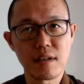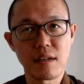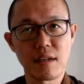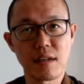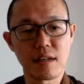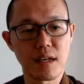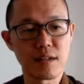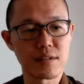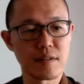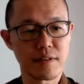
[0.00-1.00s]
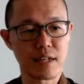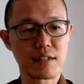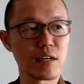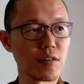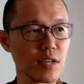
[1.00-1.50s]
It has affected
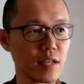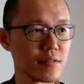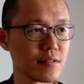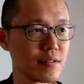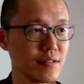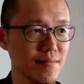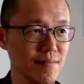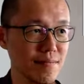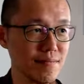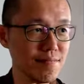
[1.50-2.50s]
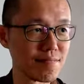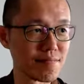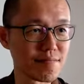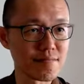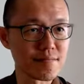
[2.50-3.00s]
our life.
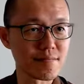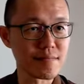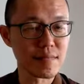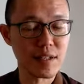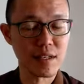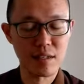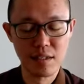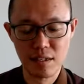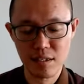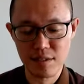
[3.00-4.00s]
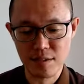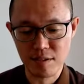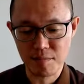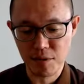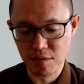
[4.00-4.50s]
Yeah. Here in
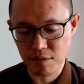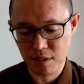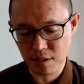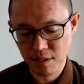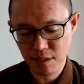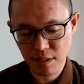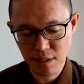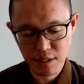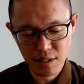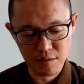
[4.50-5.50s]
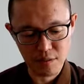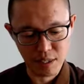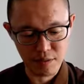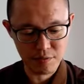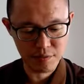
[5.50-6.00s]
Singapore, we
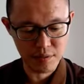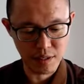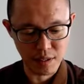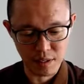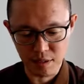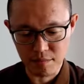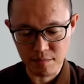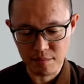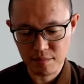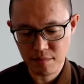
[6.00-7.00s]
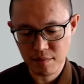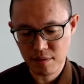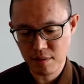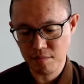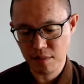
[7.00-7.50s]
have
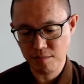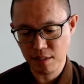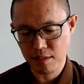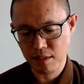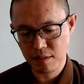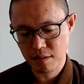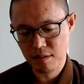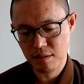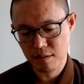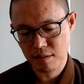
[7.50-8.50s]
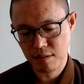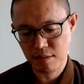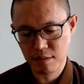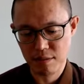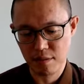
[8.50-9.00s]
implemented
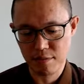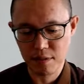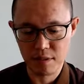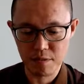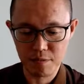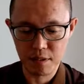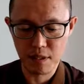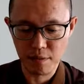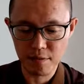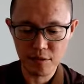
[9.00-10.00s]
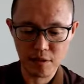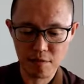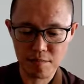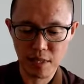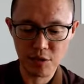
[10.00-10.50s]
several different levels of
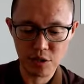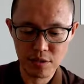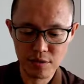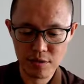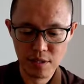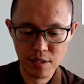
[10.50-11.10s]
measures.